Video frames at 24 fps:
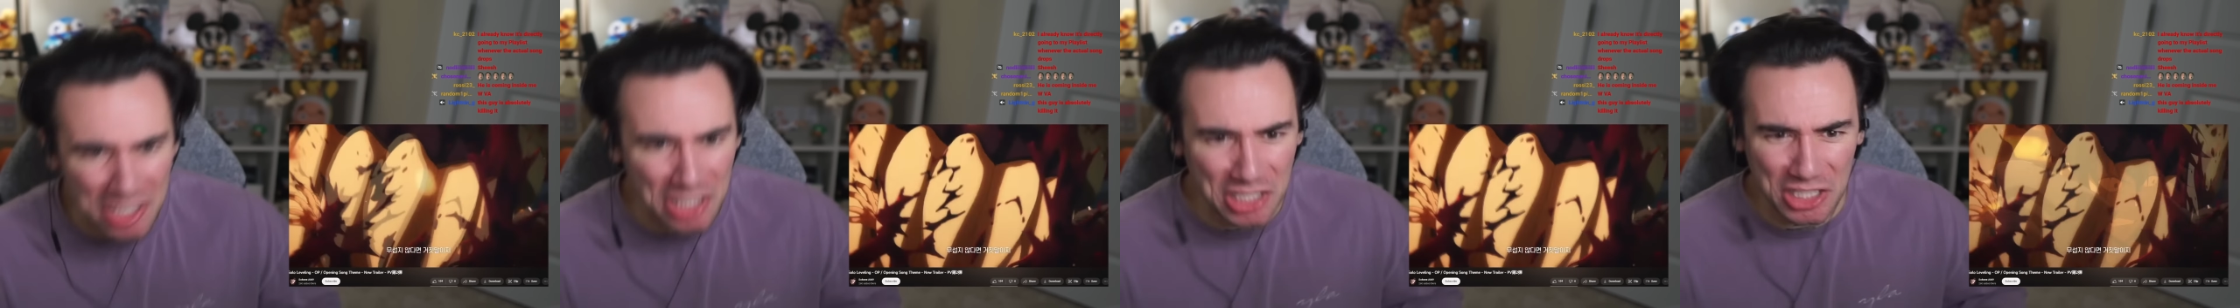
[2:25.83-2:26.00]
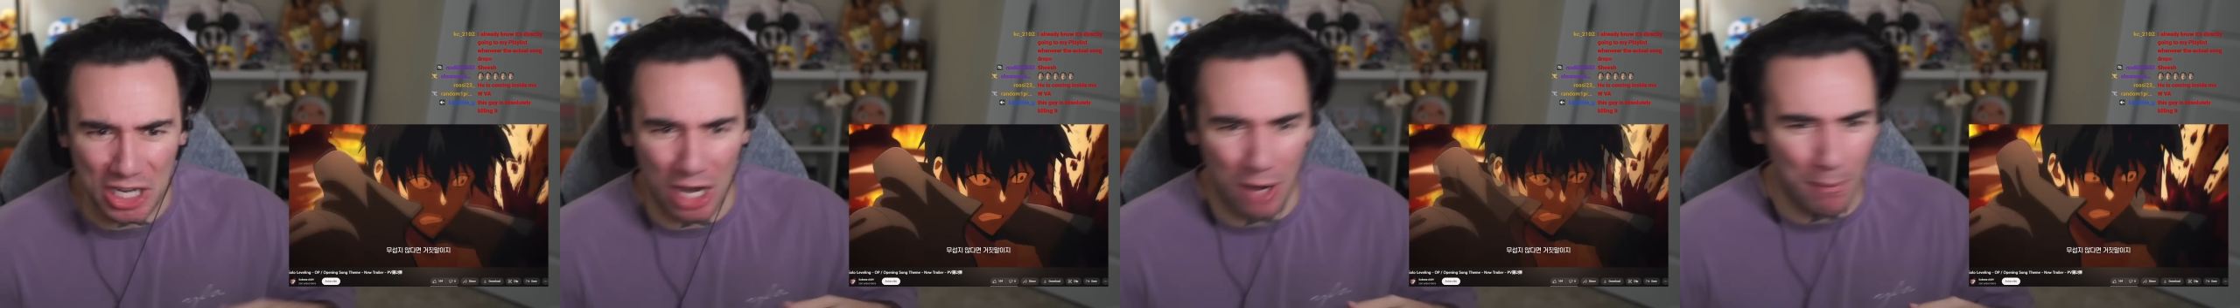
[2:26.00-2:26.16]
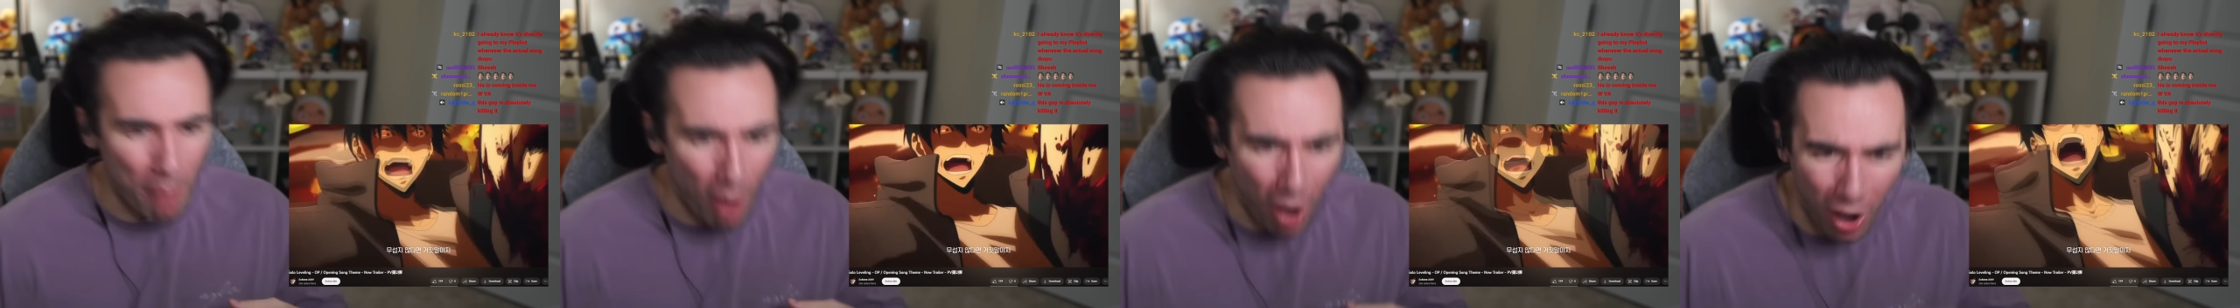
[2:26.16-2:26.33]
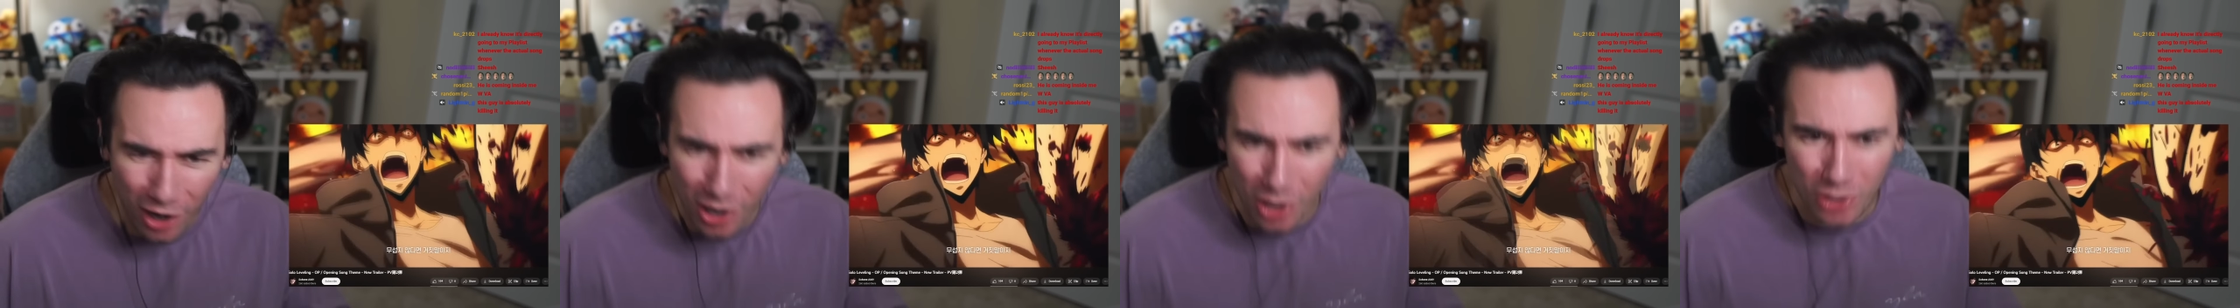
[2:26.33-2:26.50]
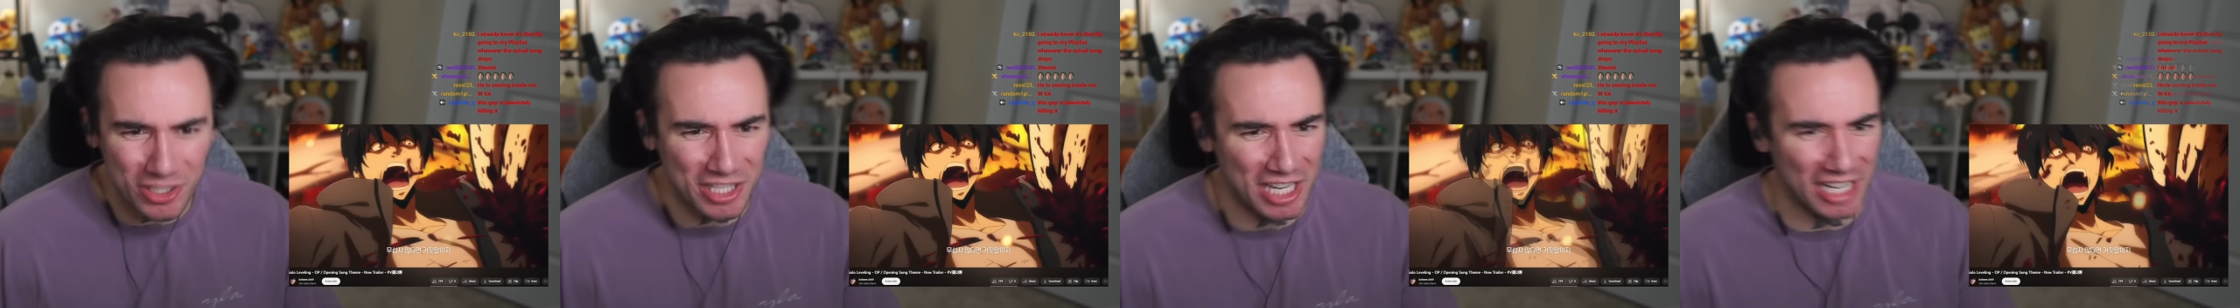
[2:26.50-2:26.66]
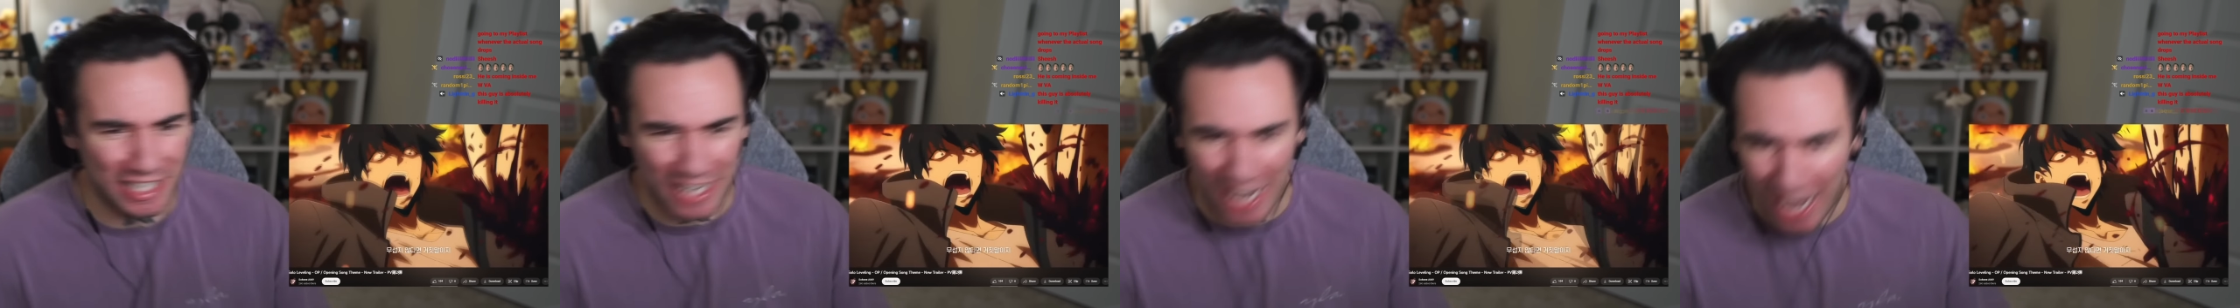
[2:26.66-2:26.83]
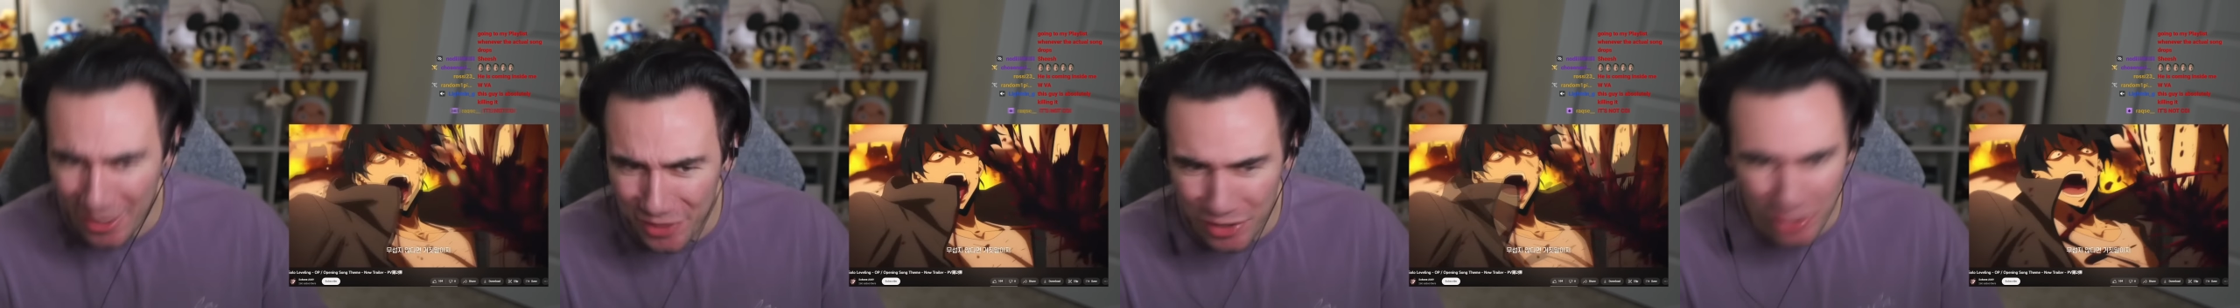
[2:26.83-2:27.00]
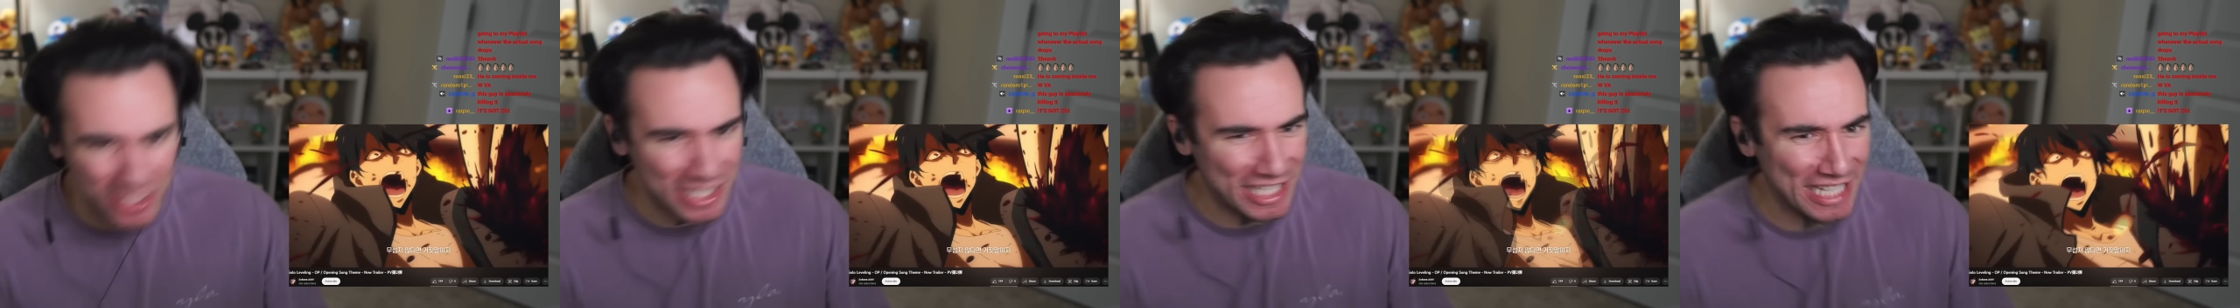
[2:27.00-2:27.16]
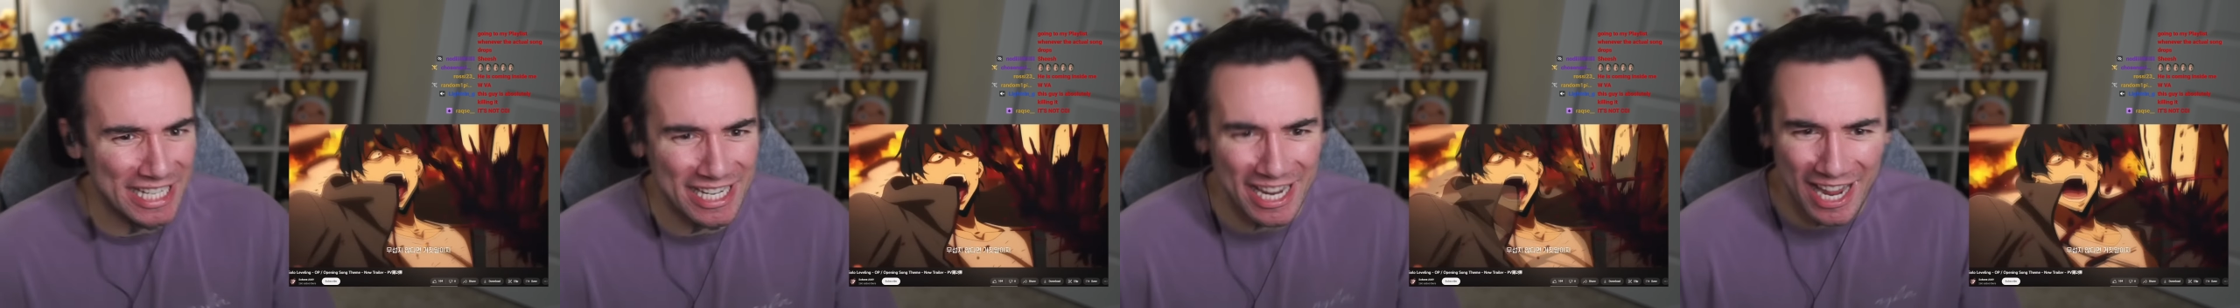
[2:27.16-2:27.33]
is tomorrow together,
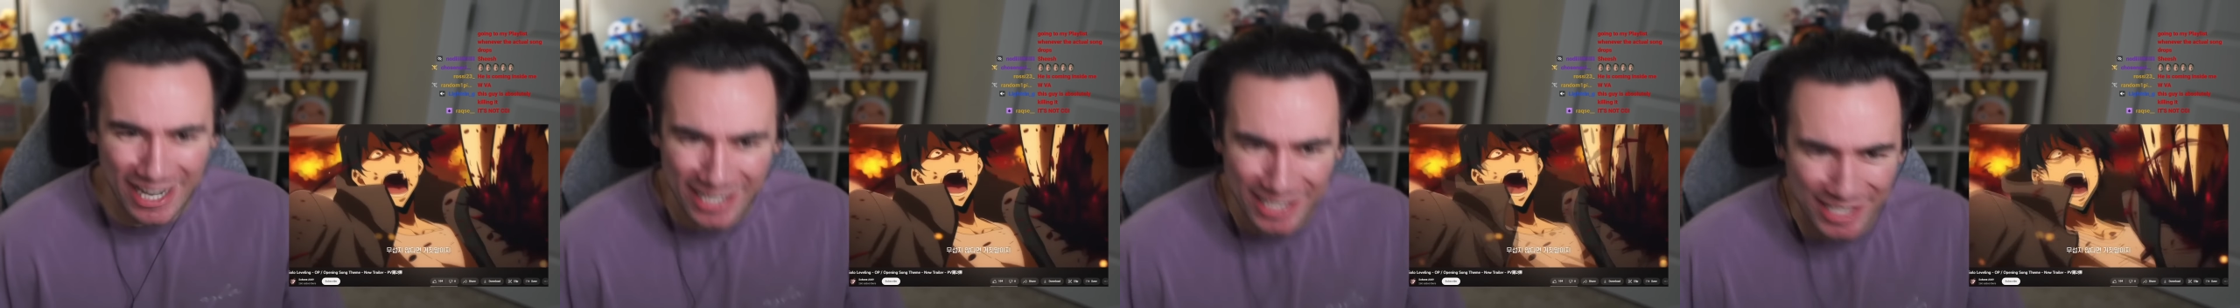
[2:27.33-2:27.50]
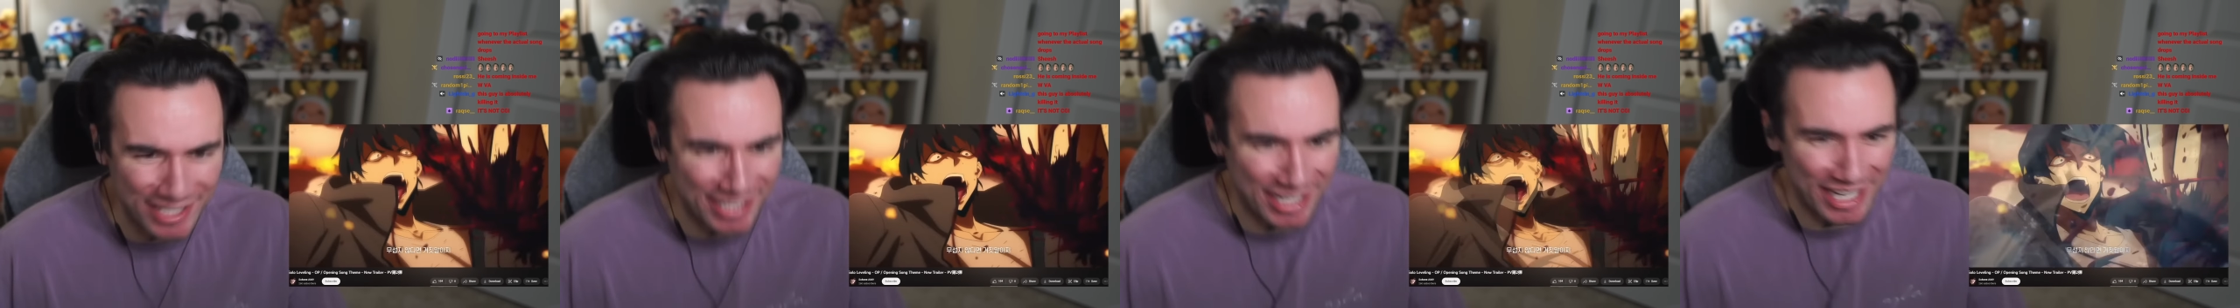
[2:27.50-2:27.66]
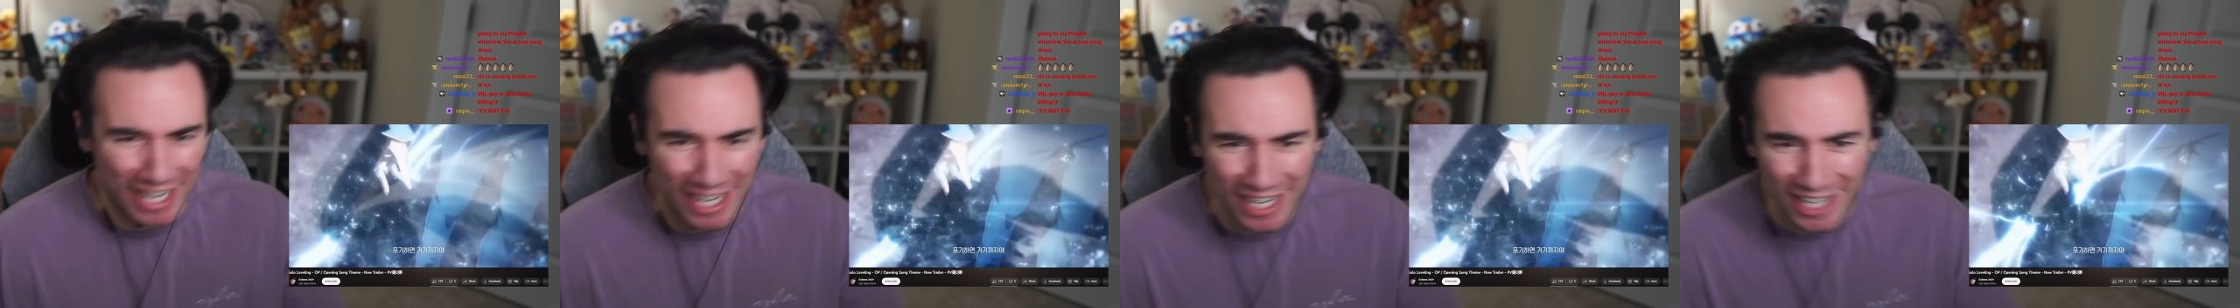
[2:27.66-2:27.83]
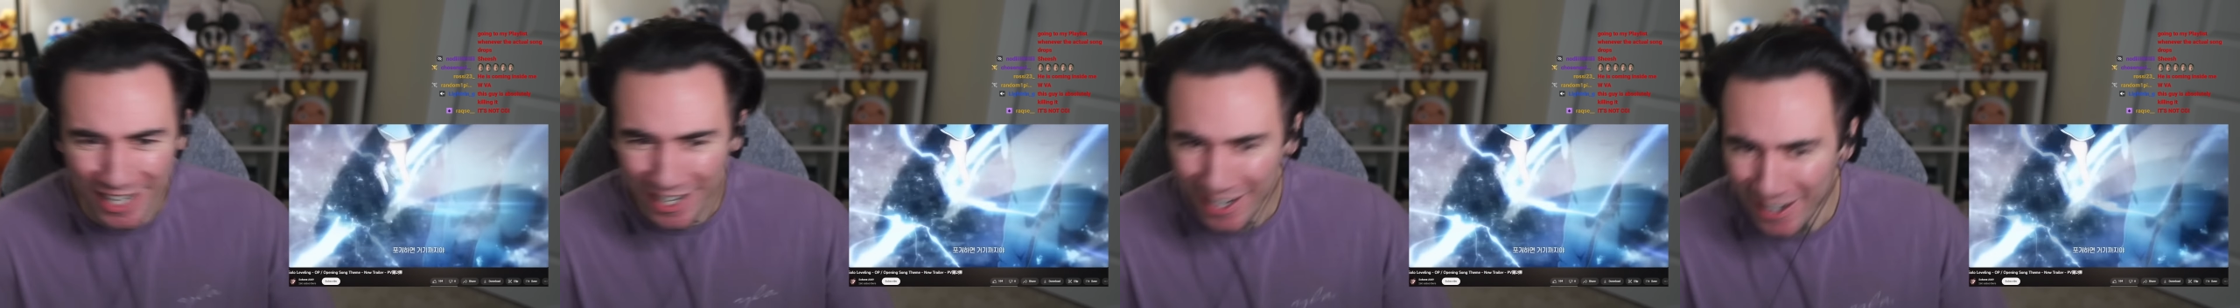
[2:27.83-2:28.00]
TXT.